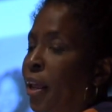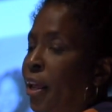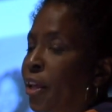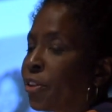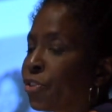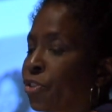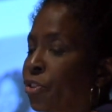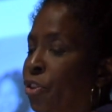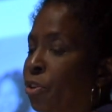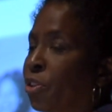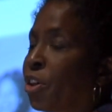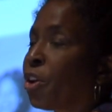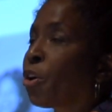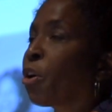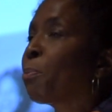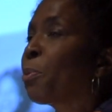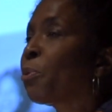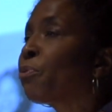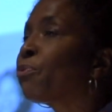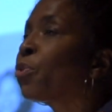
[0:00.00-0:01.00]
as though they
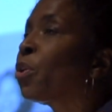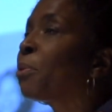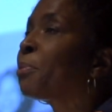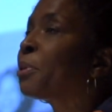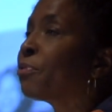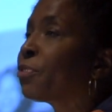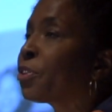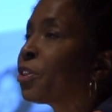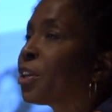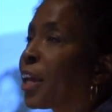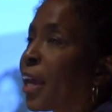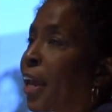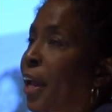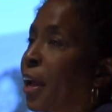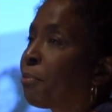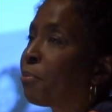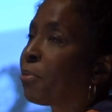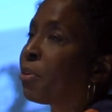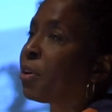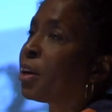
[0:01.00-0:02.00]
are performing for the
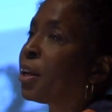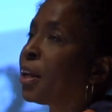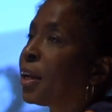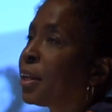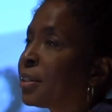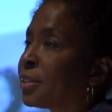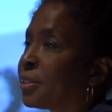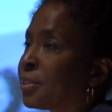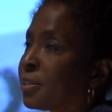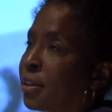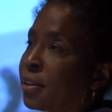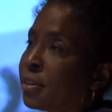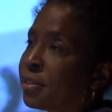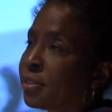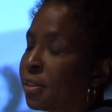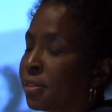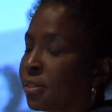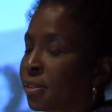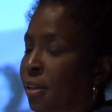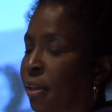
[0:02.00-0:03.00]
camera, and it
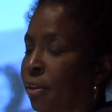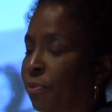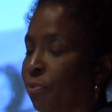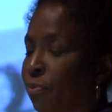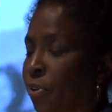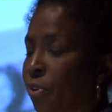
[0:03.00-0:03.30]
says, it's like